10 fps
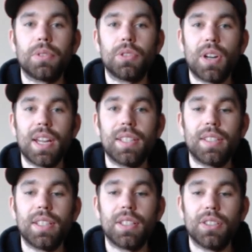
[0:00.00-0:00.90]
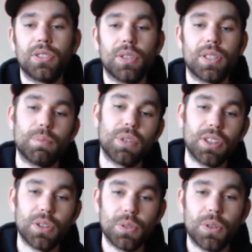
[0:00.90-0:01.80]
cranks here, so let's bring
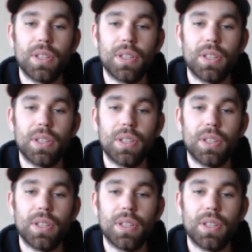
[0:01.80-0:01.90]
those out.